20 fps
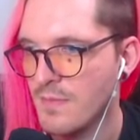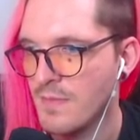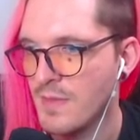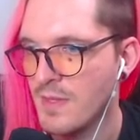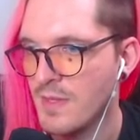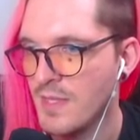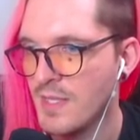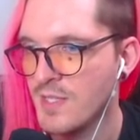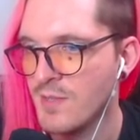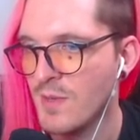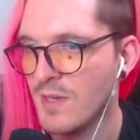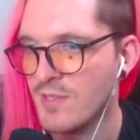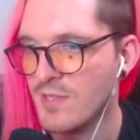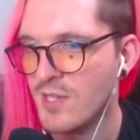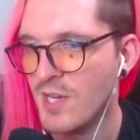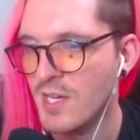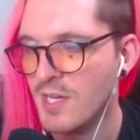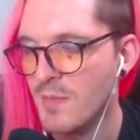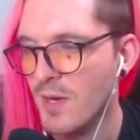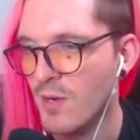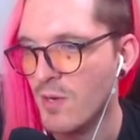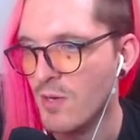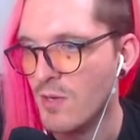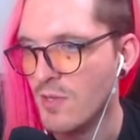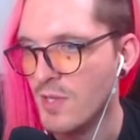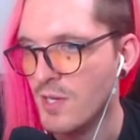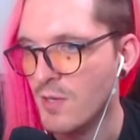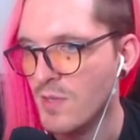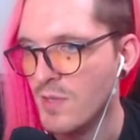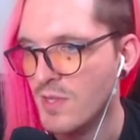This is what I was talking about
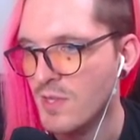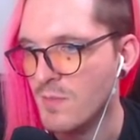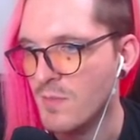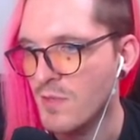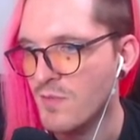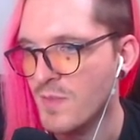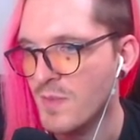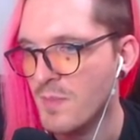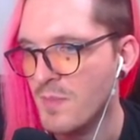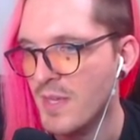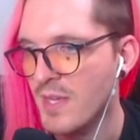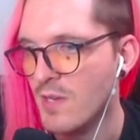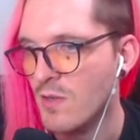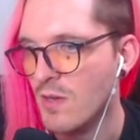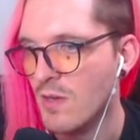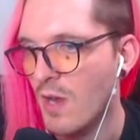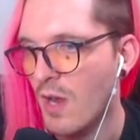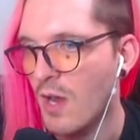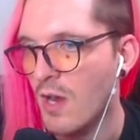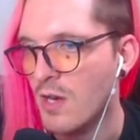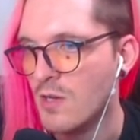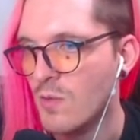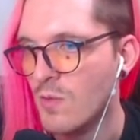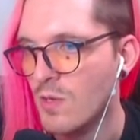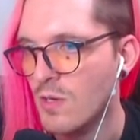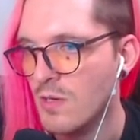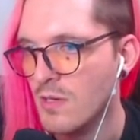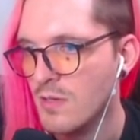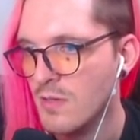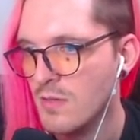earlier with the movement being
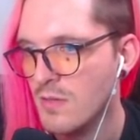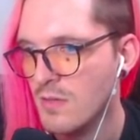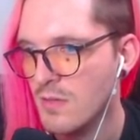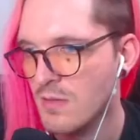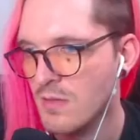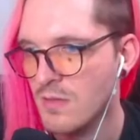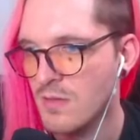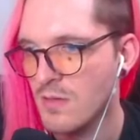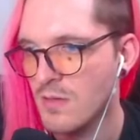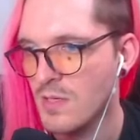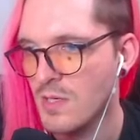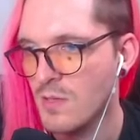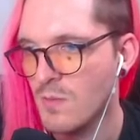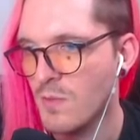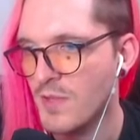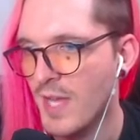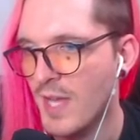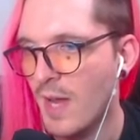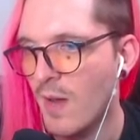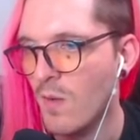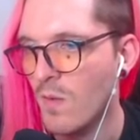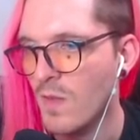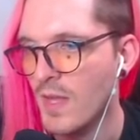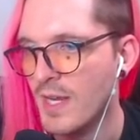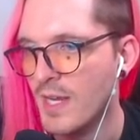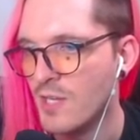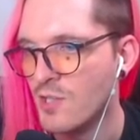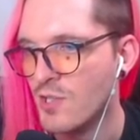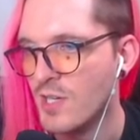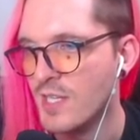awkward without,
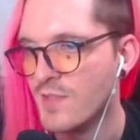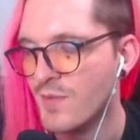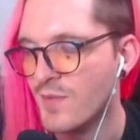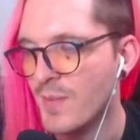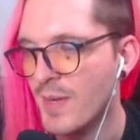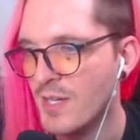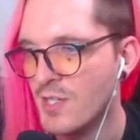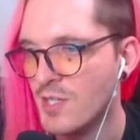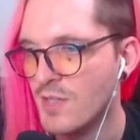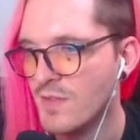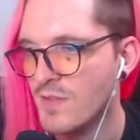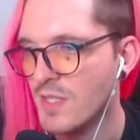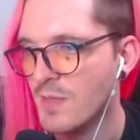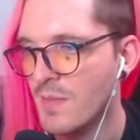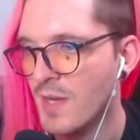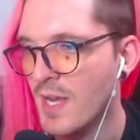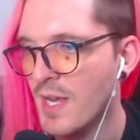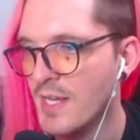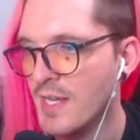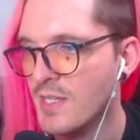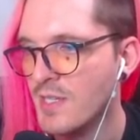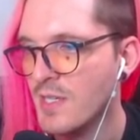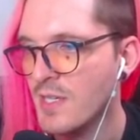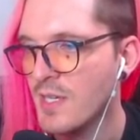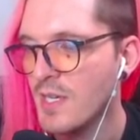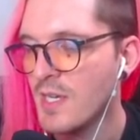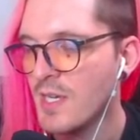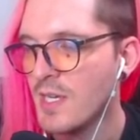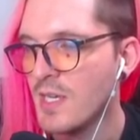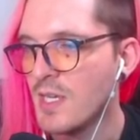like, a transformation of some kind.
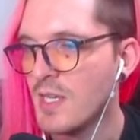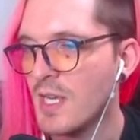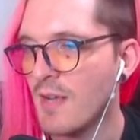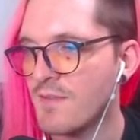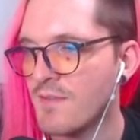You have